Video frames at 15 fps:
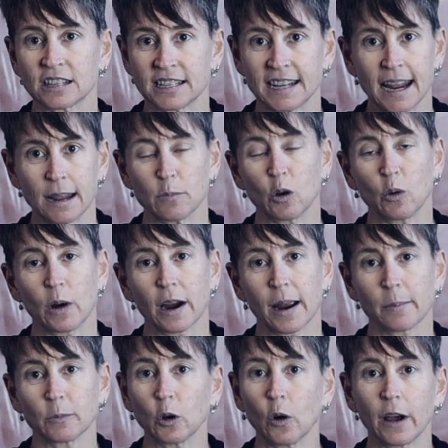stable where
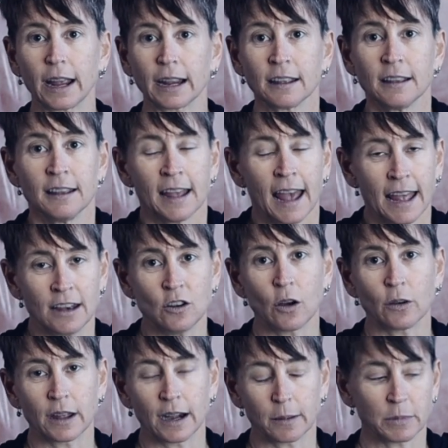I'm going, and
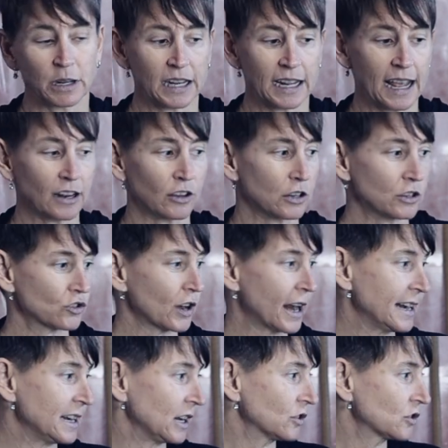know that I'm going to get good
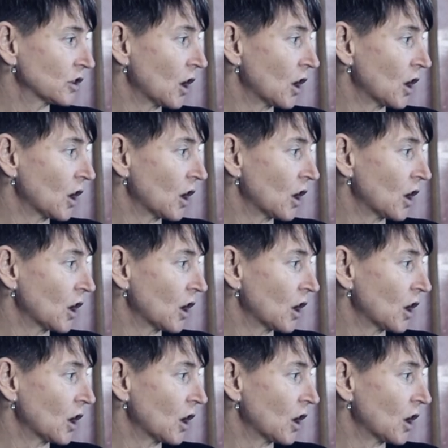training.